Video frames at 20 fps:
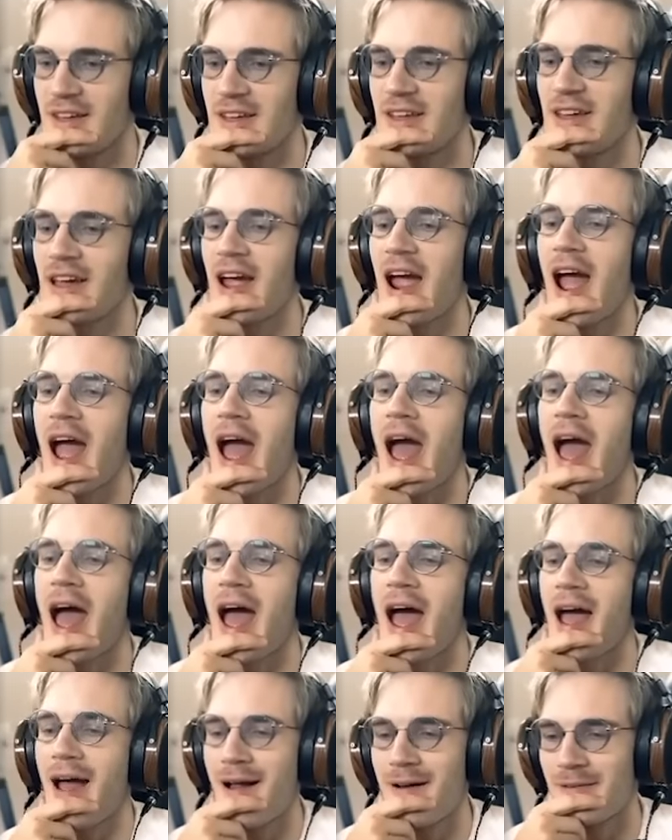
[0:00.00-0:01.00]

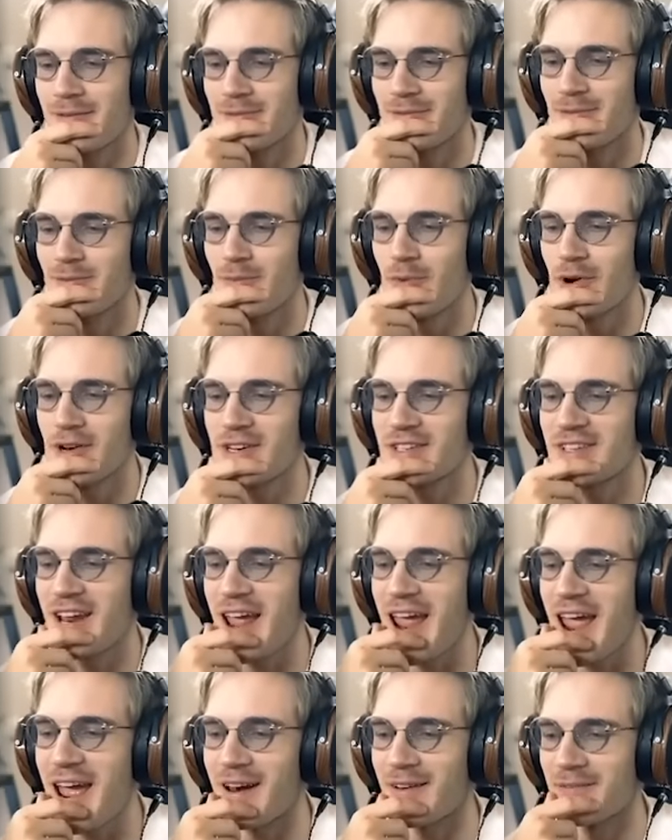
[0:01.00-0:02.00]
Yeah! What is
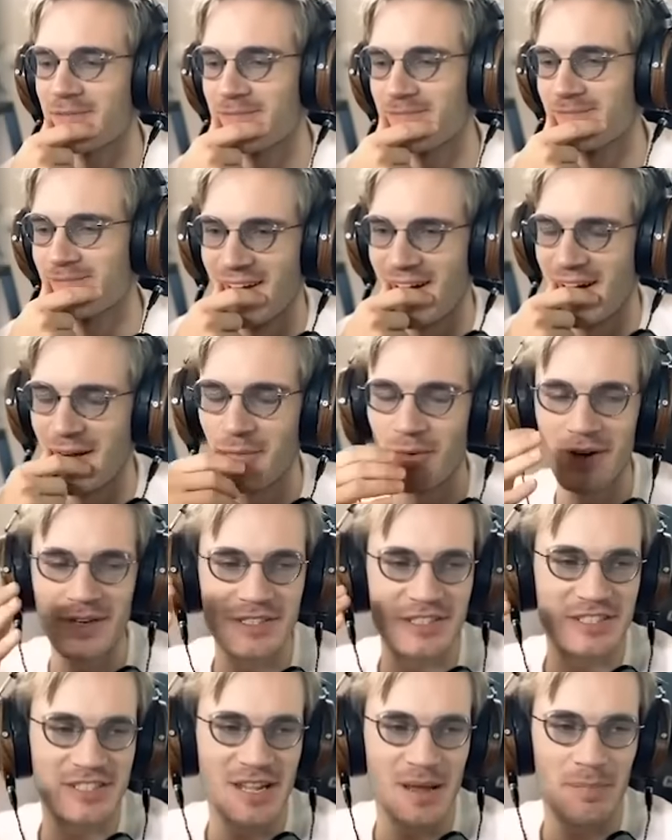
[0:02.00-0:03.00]
that? I want
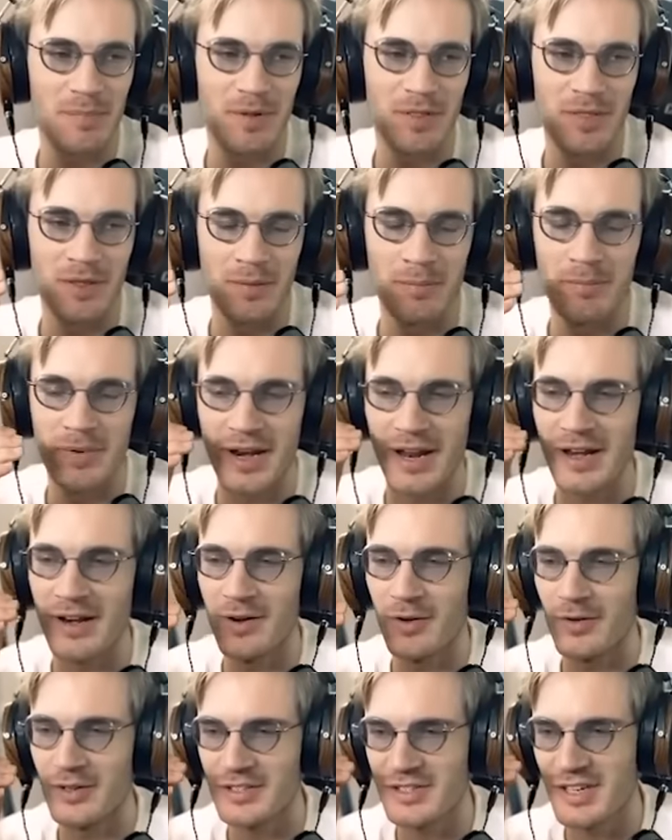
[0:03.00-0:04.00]
to step on them, but I
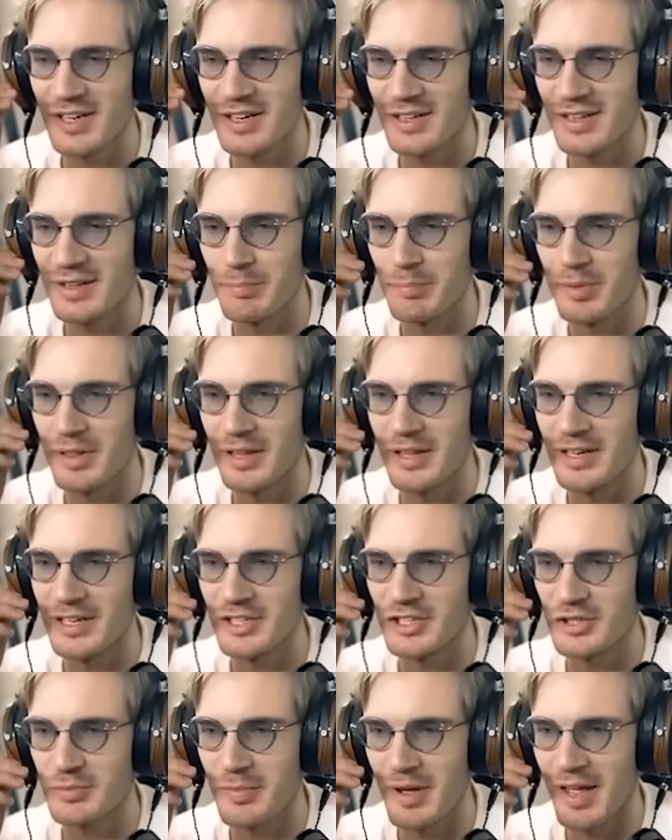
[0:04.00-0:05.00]
know it's going to
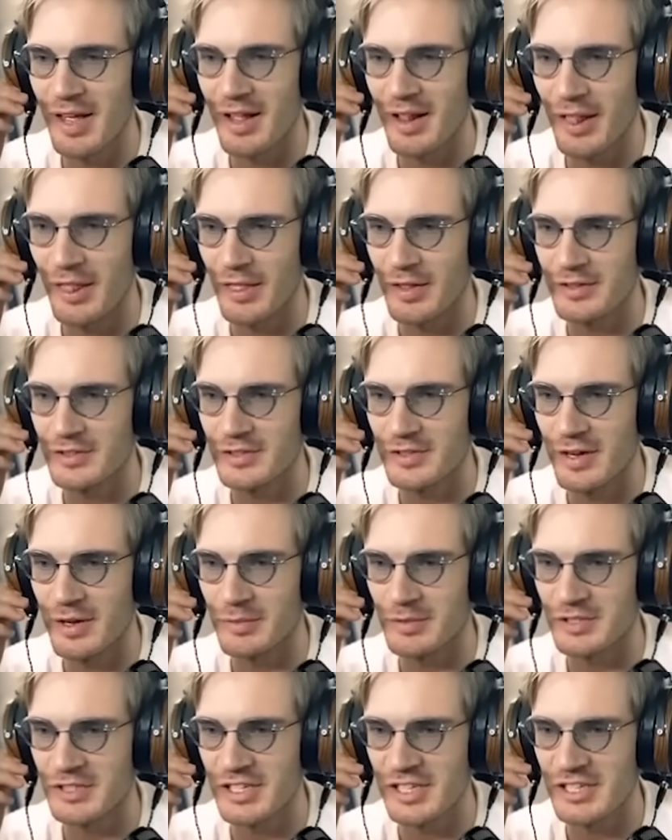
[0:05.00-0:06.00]
deplenish my health, so I
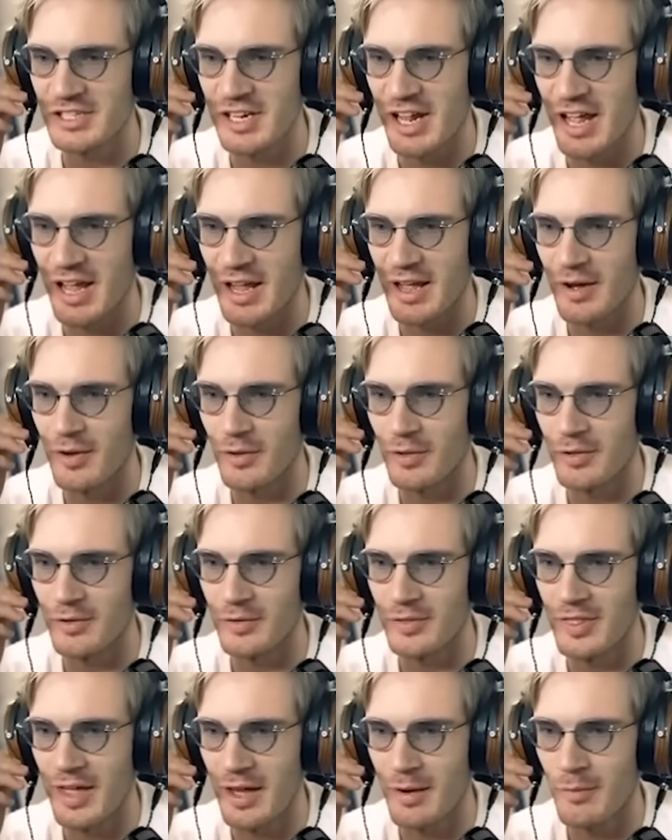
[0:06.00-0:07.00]
will zigzag.
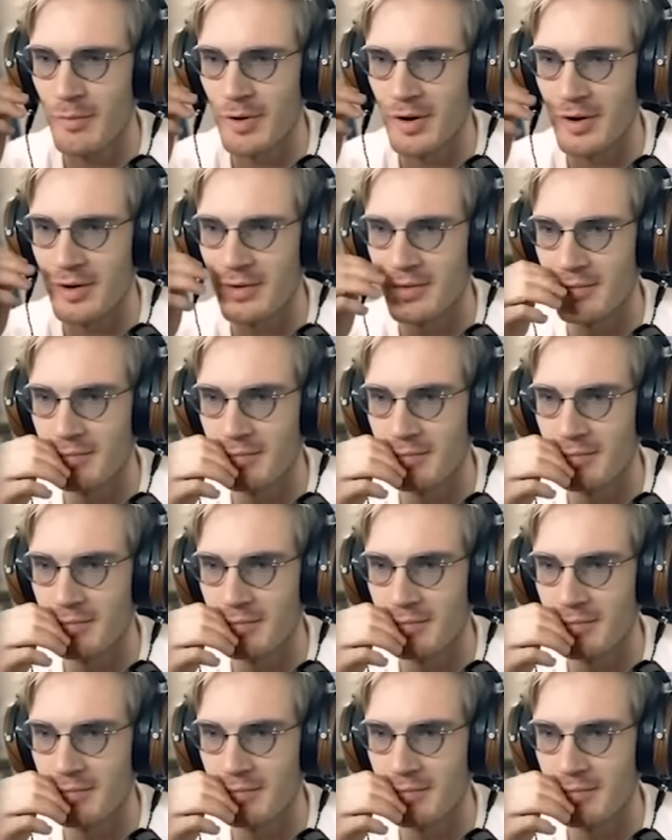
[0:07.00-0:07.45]
Although that one,